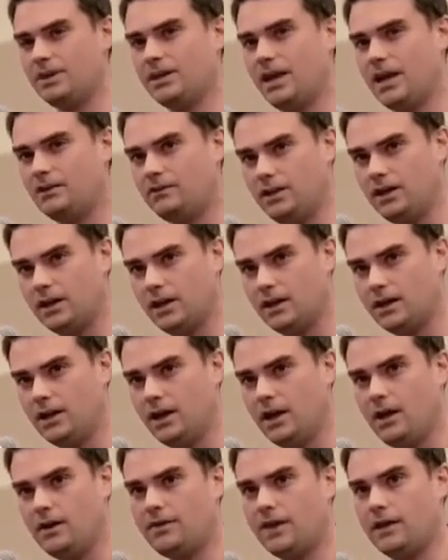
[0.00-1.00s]
But the
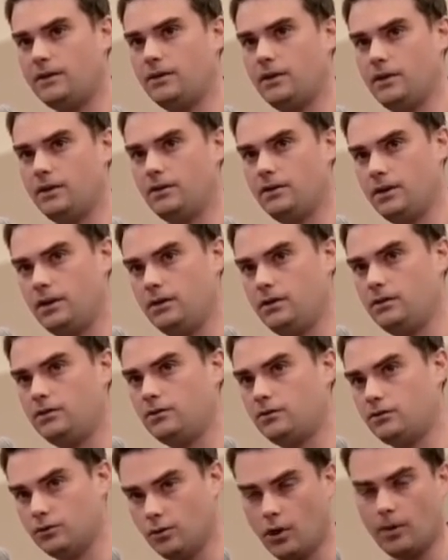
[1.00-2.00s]
idea that the
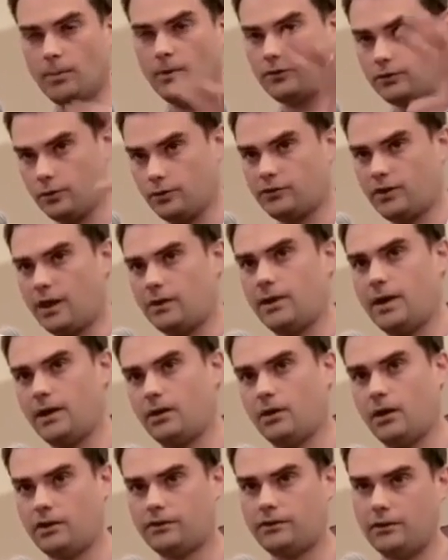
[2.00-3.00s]
normal suicide
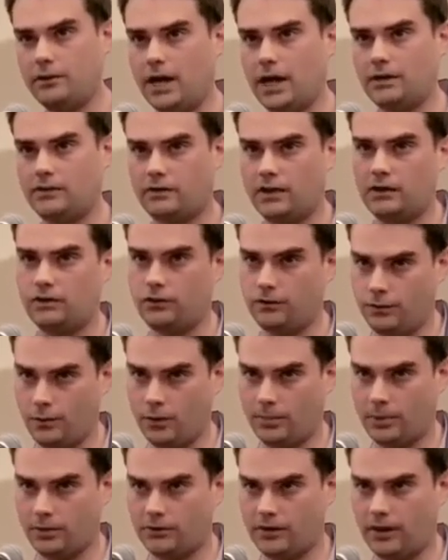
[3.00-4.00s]
rate across the United States is
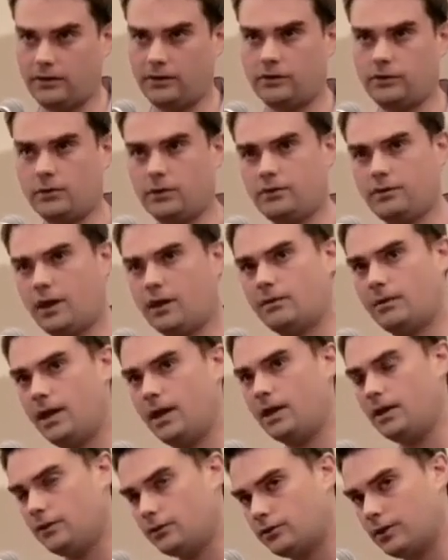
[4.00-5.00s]
4%. The suicide
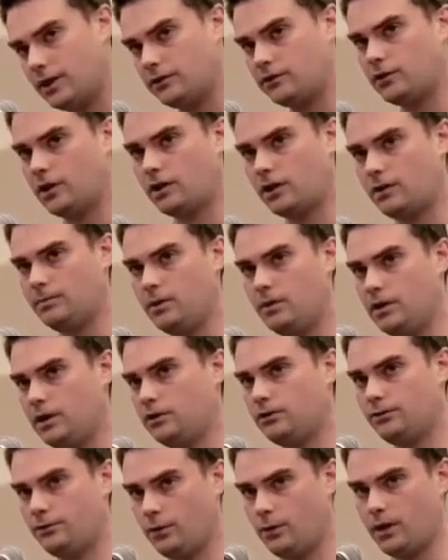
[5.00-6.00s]
rate in the transgender
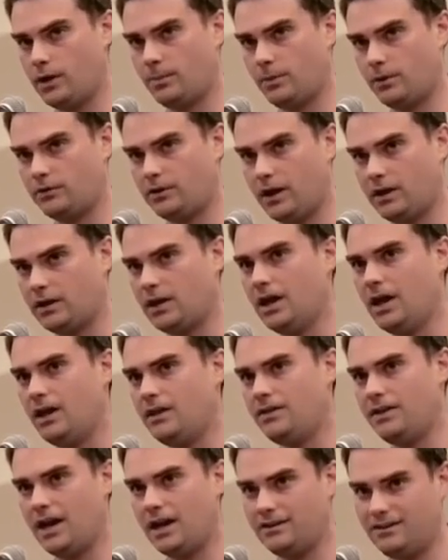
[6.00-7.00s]
community is 40%.
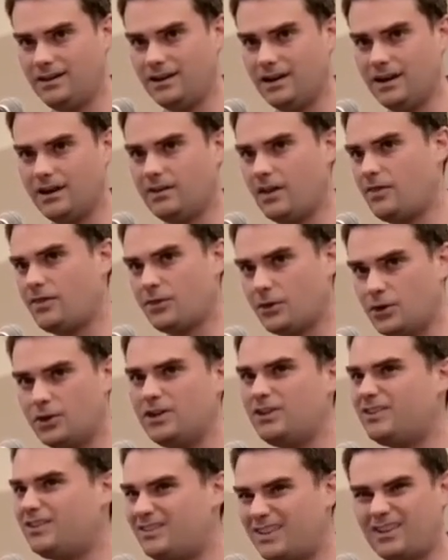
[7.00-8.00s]
The idea that
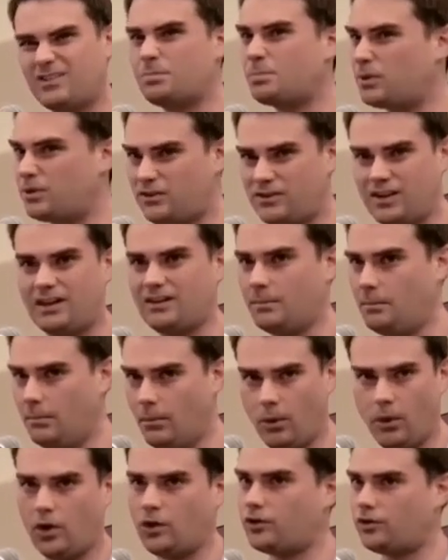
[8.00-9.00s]
36%
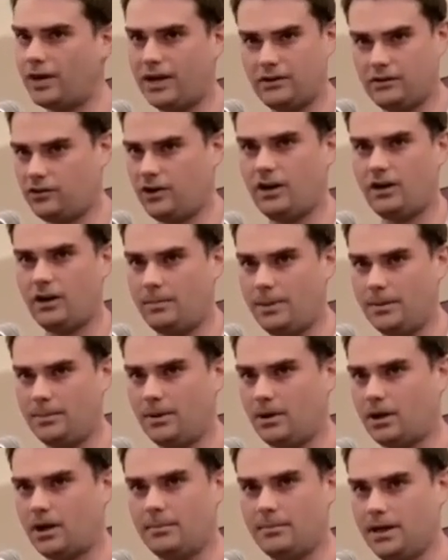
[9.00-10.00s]
more transgender
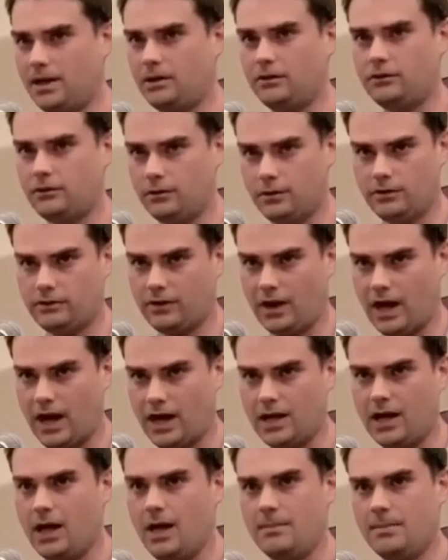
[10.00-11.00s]
people are committing
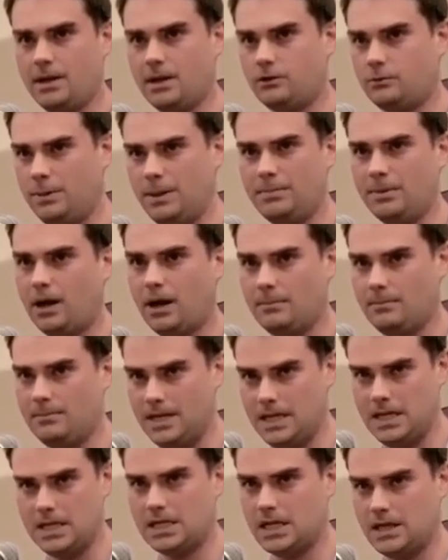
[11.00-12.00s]
suicide because people are
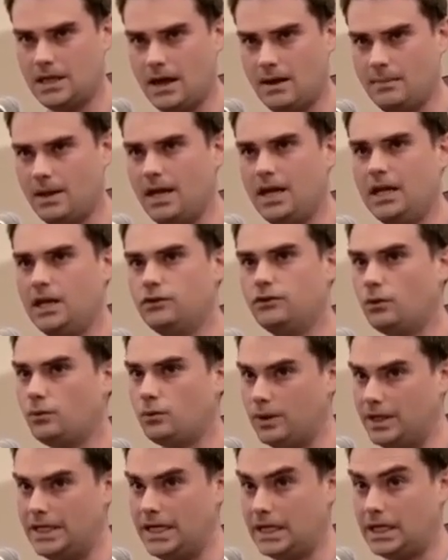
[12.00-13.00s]
mean to them is
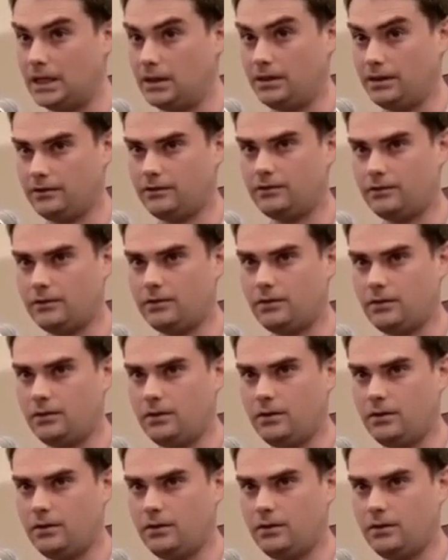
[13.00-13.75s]
ridiculous.